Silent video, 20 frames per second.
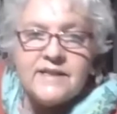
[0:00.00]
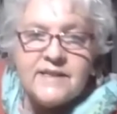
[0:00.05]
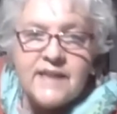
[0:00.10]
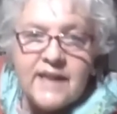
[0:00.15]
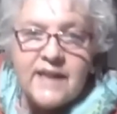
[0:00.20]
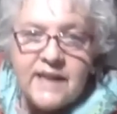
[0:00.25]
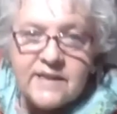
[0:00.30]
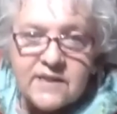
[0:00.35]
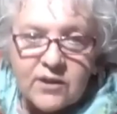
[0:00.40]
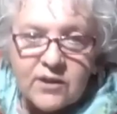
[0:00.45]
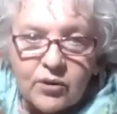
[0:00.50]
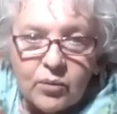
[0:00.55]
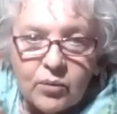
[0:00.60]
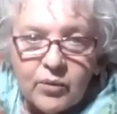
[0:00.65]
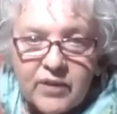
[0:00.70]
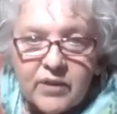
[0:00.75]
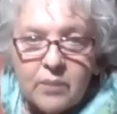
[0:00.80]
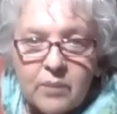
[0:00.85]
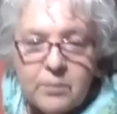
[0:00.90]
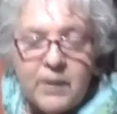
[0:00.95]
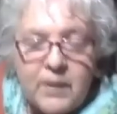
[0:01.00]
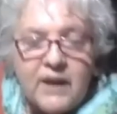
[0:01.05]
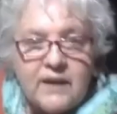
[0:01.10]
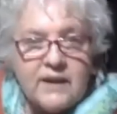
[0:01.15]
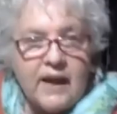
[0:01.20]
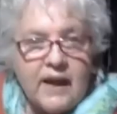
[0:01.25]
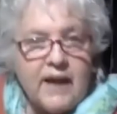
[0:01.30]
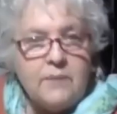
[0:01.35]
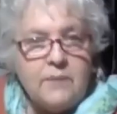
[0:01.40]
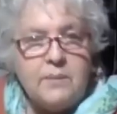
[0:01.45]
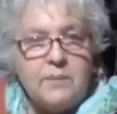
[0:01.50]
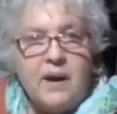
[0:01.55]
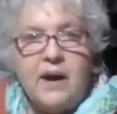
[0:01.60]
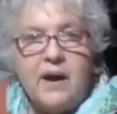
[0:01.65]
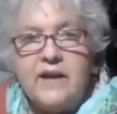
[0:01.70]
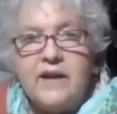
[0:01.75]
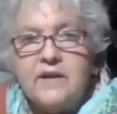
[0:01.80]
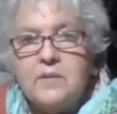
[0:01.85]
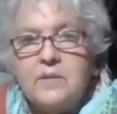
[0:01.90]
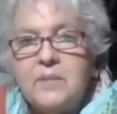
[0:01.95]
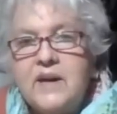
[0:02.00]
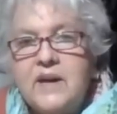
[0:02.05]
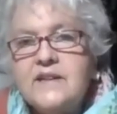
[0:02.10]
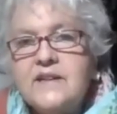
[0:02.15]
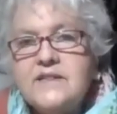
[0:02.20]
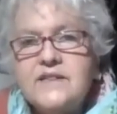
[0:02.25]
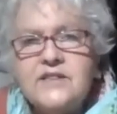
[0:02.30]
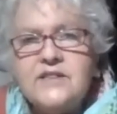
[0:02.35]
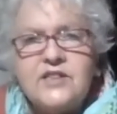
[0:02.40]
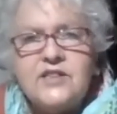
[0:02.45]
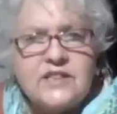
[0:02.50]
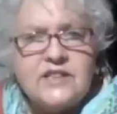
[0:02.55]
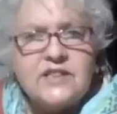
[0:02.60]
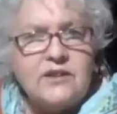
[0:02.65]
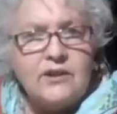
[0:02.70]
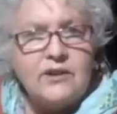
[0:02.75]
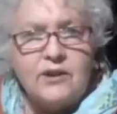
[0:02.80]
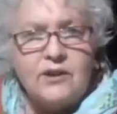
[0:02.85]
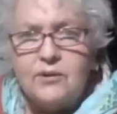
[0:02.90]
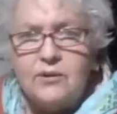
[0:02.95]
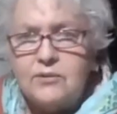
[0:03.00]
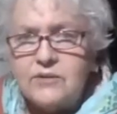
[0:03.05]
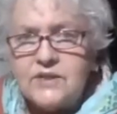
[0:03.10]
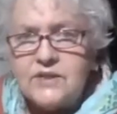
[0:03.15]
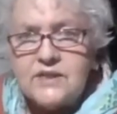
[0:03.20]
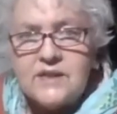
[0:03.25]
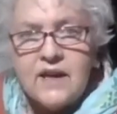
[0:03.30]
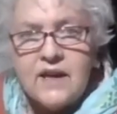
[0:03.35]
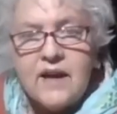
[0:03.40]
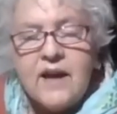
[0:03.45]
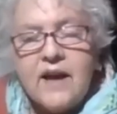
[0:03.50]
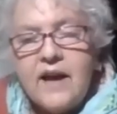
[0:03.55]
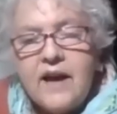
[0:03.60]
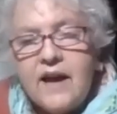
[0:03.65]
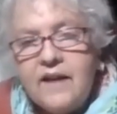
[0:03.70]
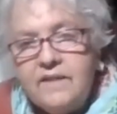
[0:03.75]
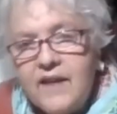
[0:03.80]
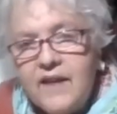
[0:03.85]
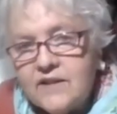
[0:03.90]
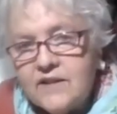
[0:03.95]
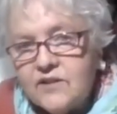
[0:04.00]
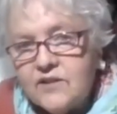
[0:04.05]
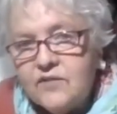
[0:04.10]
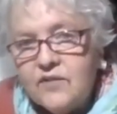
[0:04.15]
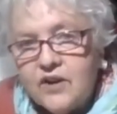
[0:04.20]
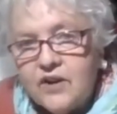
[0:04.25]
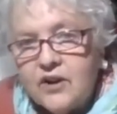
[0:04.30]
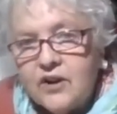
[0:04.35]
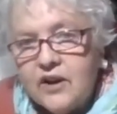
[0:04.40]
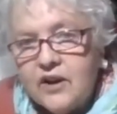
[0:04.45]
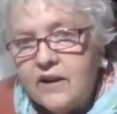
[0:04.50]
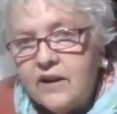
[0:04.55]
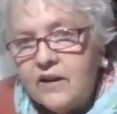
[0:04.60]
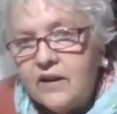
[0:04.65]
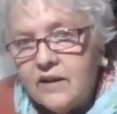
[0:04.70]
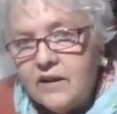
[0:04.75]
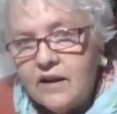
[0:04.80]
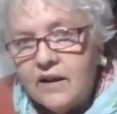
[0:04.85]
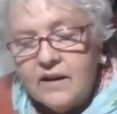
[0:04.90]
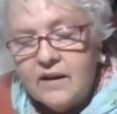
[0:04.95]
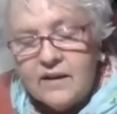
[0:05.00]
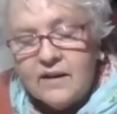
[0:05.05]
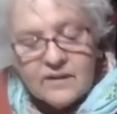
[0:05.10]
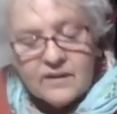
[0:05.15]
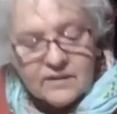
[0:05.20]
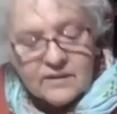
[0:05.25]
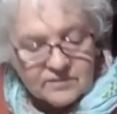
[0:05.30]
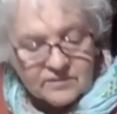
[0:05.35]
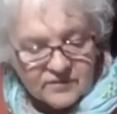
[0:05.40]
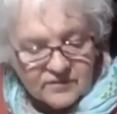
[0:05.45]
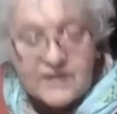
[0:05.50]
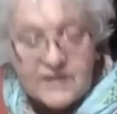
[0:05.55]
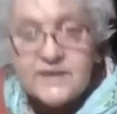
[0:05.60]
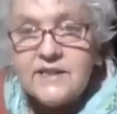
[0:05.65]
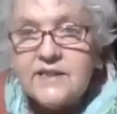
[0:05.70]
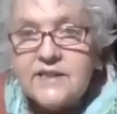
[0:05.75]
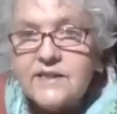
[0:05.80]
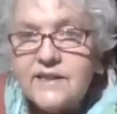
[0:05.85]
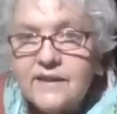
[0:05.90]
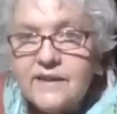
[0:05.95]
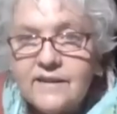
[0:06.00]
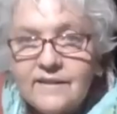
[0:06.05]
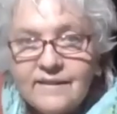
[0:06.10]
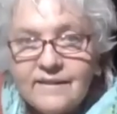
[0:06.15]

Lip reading: easel with a big light behind it because it just glows, and that's very Franciscan.